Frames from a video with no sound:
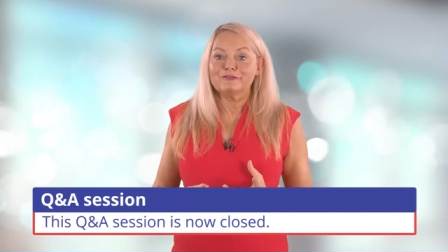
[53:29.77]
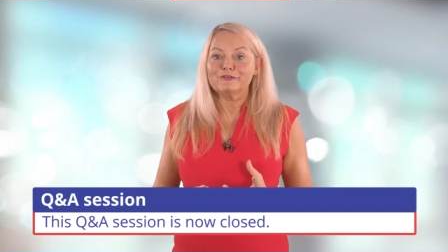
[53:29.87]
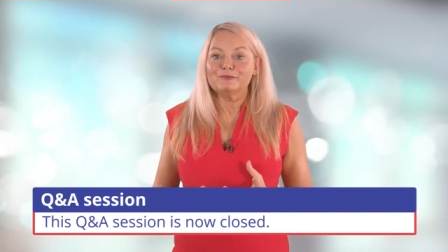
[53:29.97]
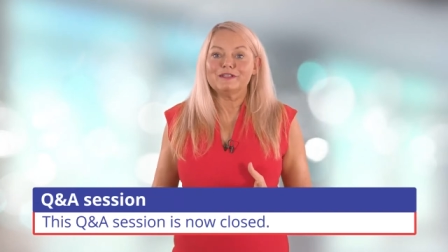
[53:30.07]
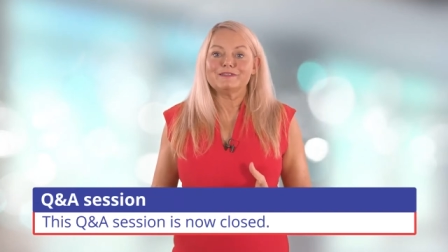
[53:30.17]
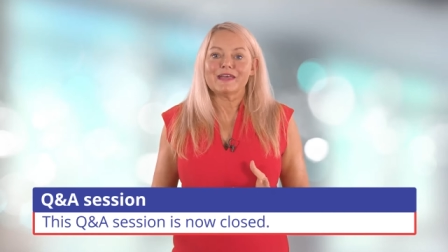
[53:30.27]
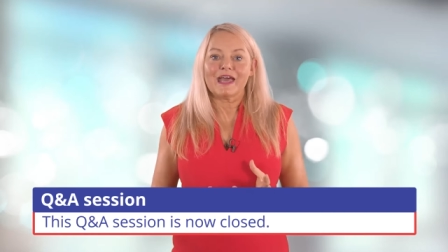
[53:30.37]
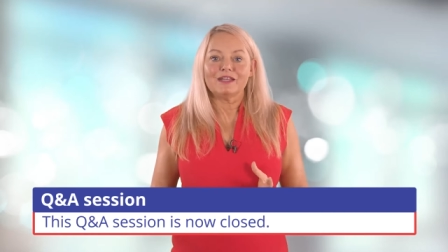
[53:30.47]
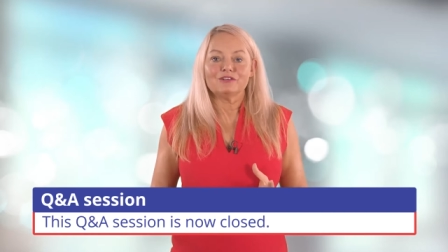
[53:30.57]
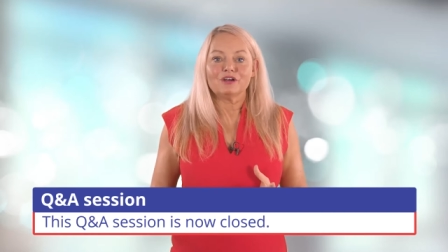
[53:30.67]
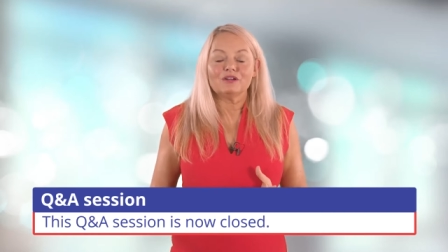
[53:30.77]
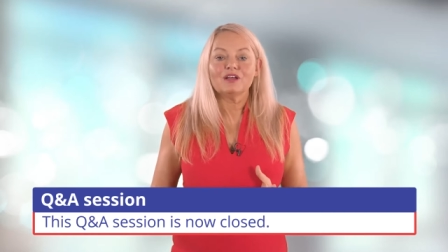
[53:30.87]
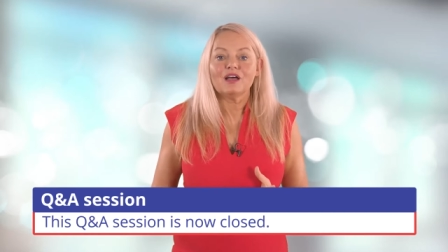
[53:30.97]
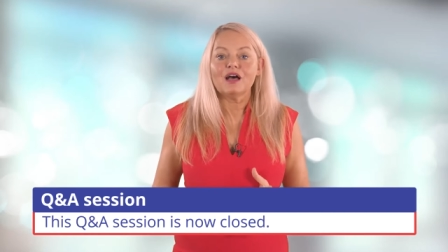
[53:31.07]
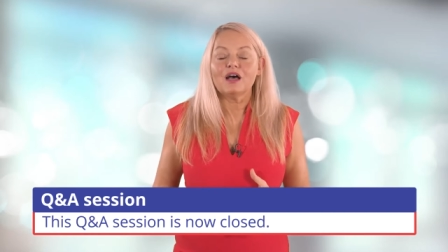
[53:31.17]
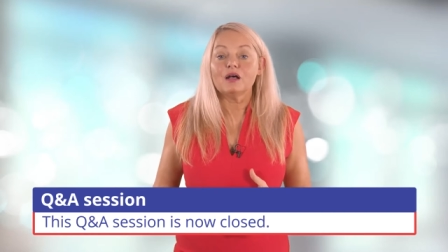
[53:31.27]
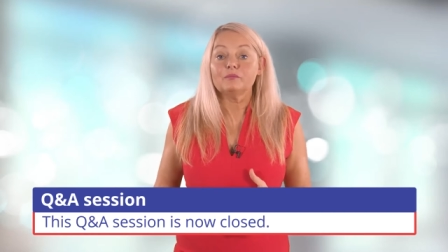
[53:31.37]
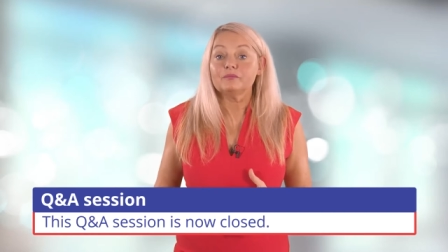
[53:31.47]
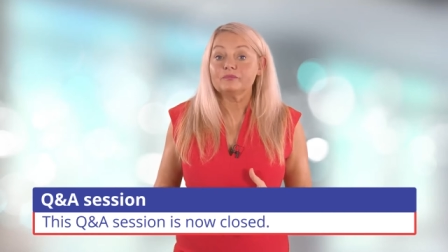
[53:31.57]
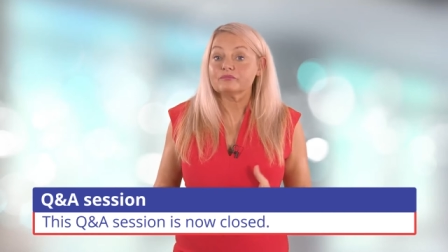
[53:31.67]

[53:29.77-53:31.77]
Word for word: for me to end on. Um,